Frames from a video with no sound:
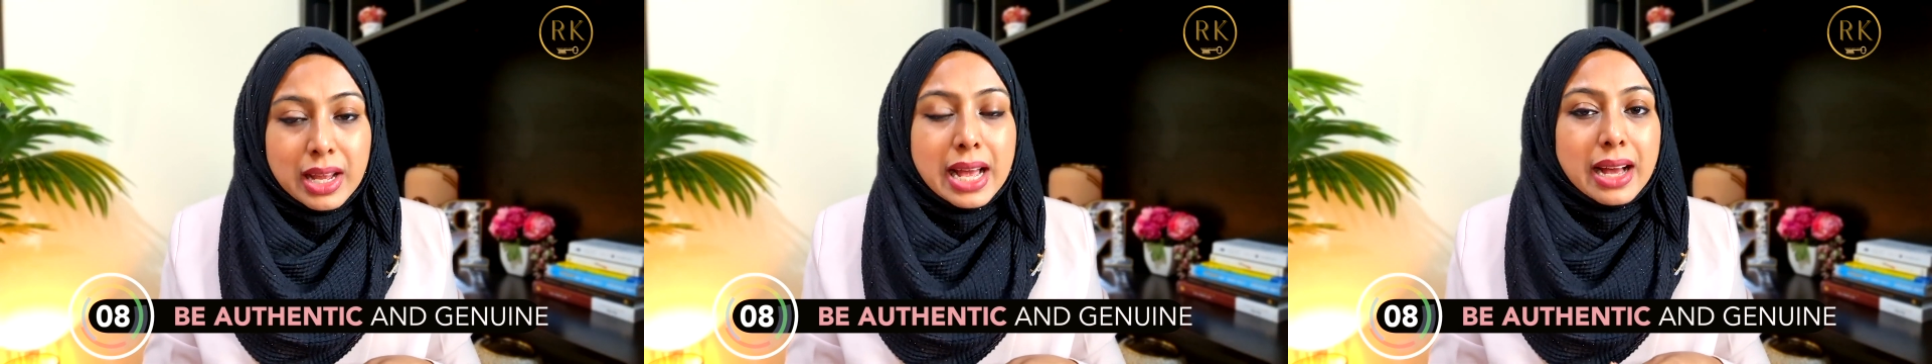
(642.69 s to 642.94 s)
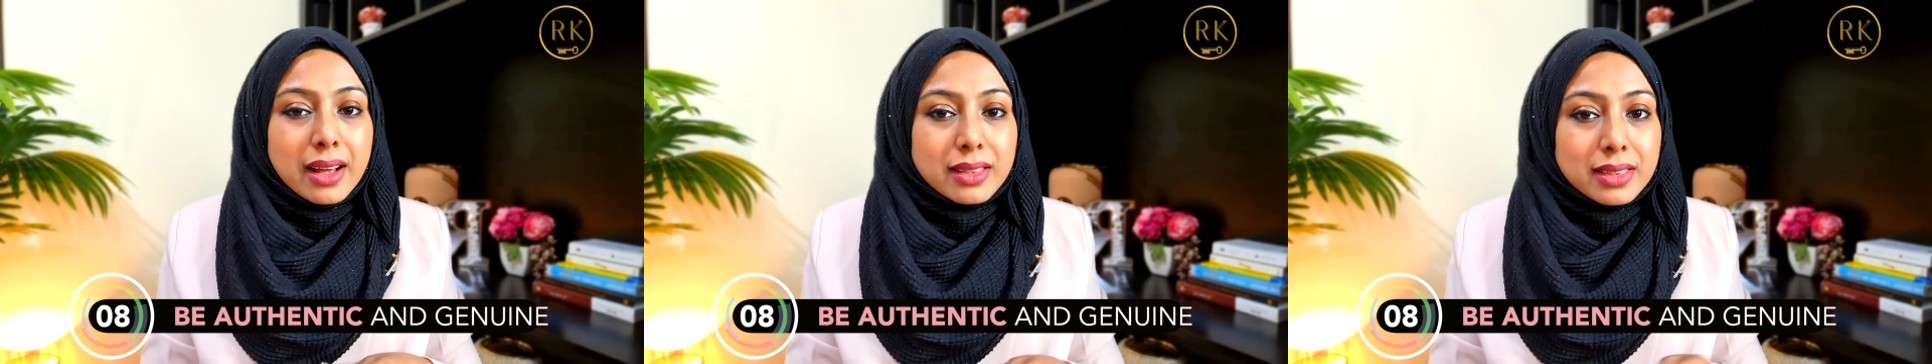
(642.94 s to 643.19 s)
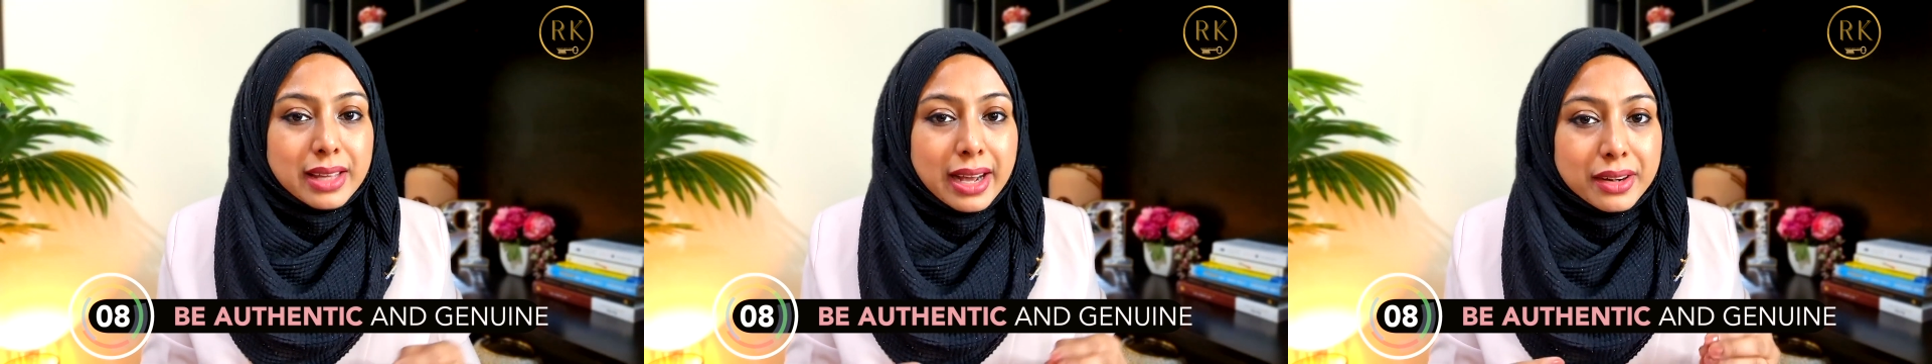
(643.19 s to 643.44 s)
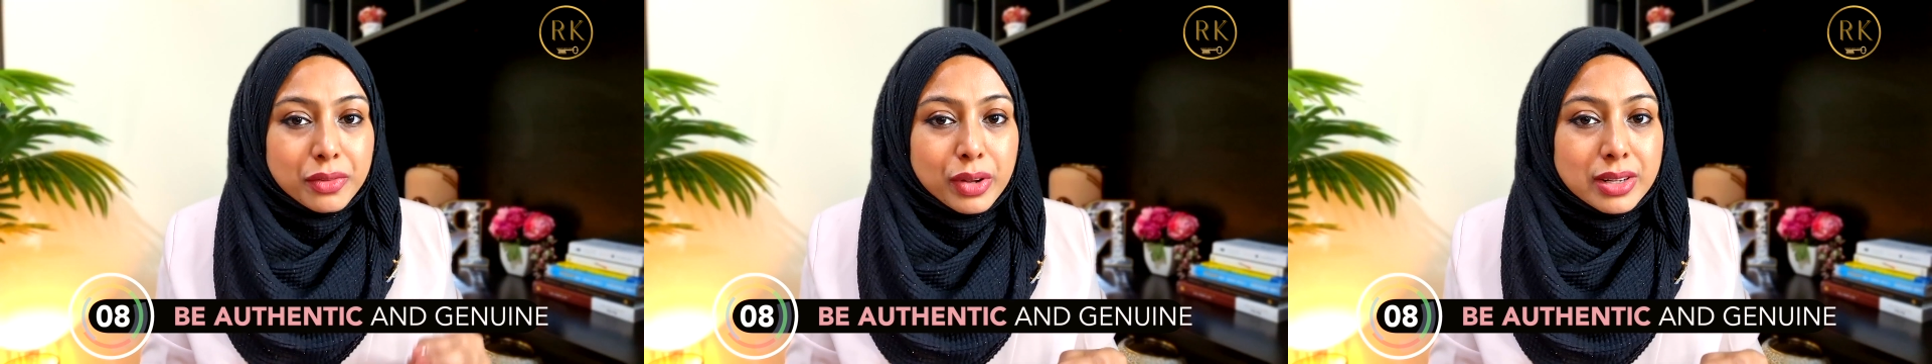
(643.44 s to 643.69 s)
and
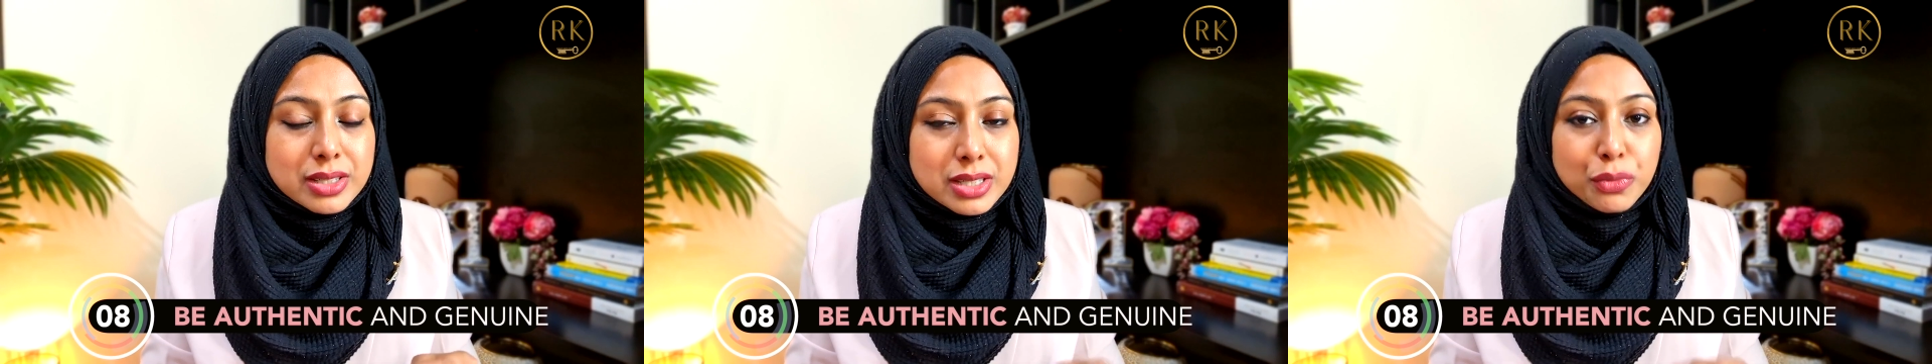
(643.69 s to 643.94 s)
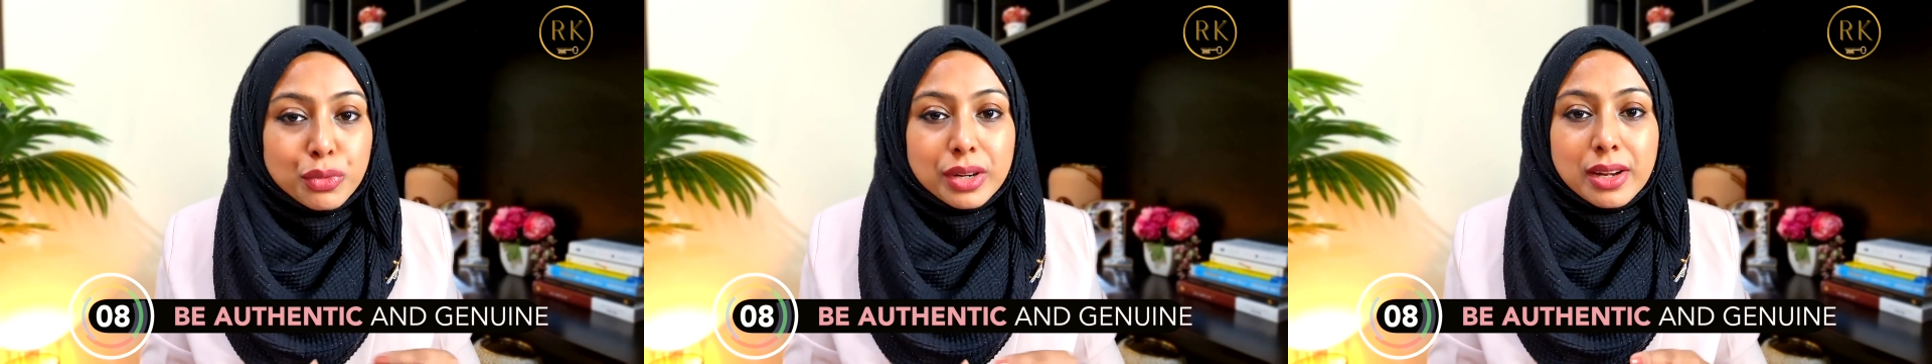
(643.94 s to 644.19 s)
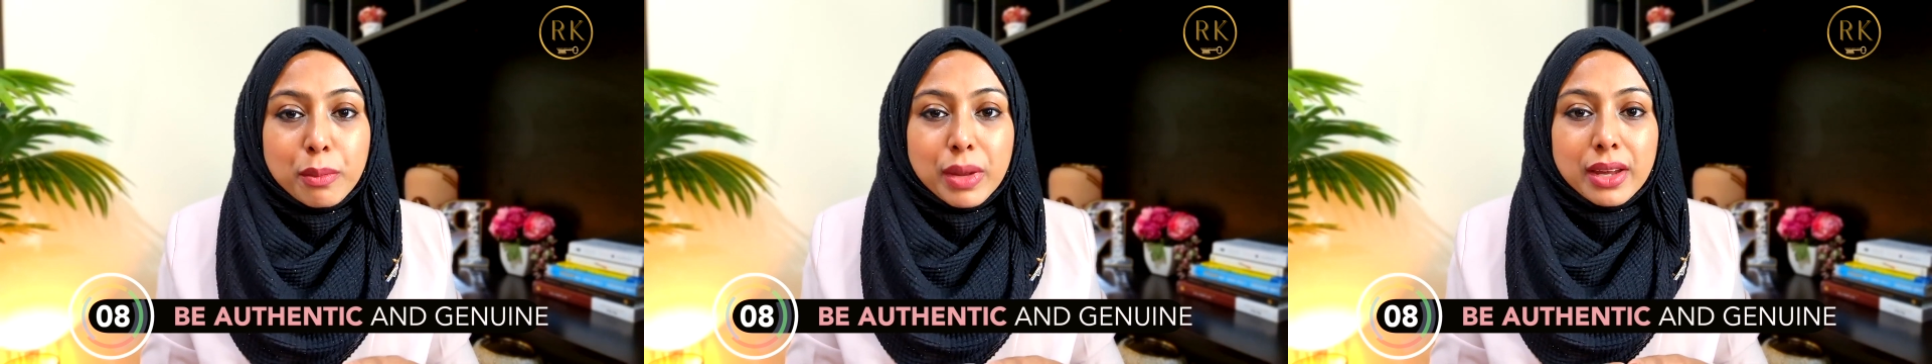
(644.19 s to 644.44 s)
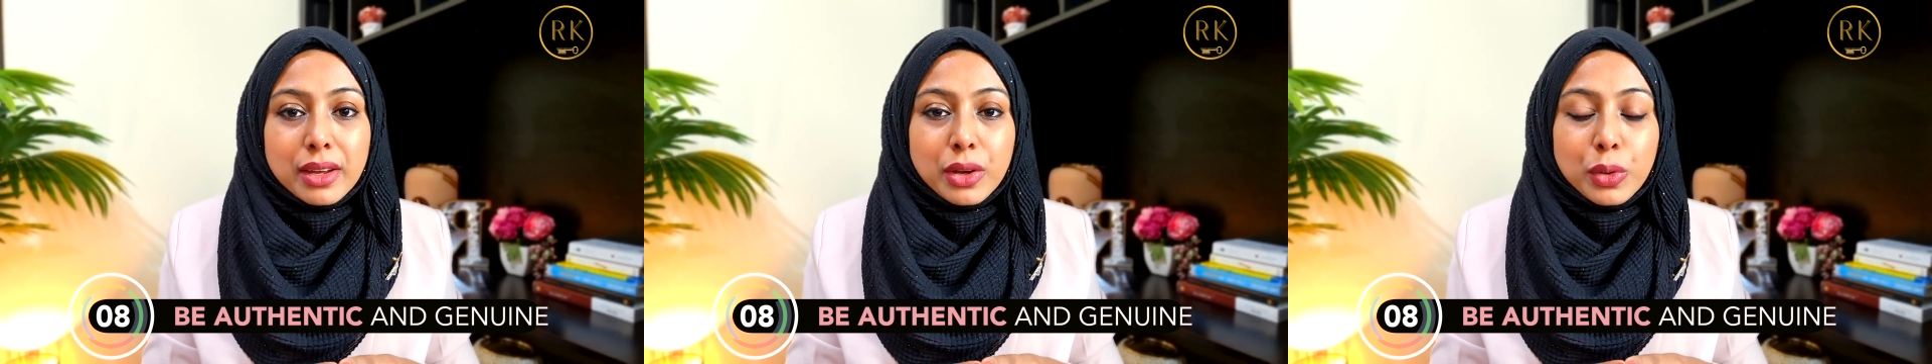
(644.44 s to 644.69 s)
that will definitely
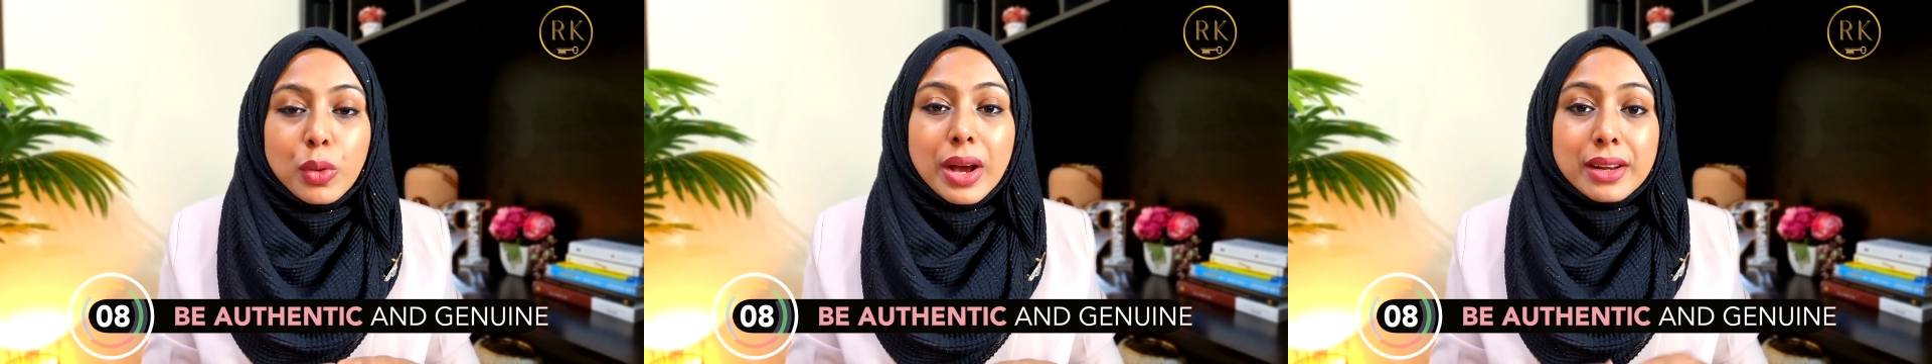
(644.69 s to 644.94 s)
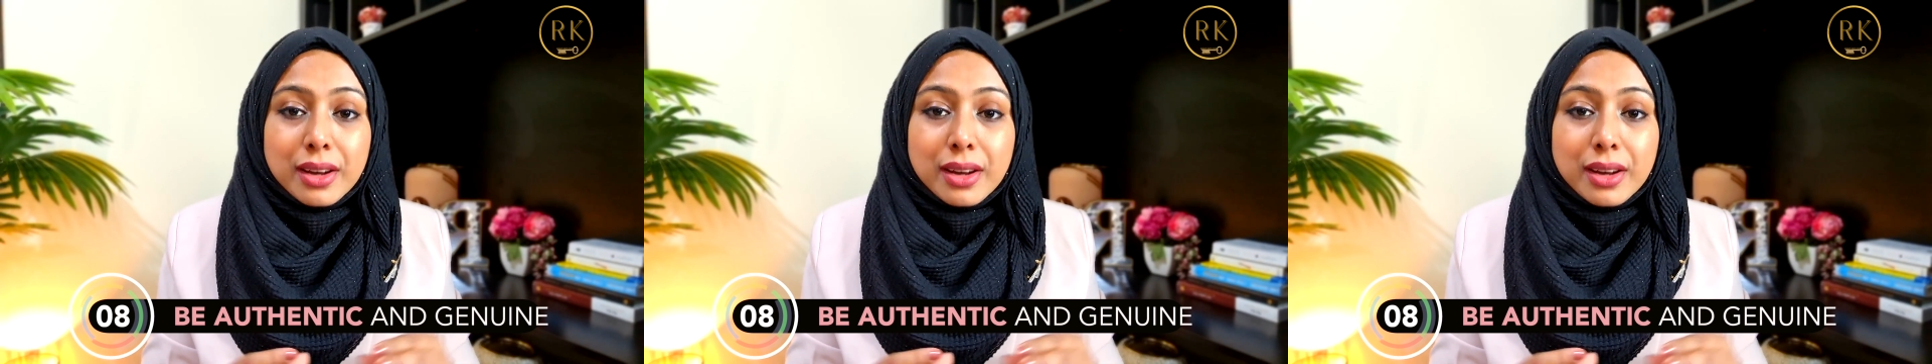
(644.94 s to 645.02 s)
make you an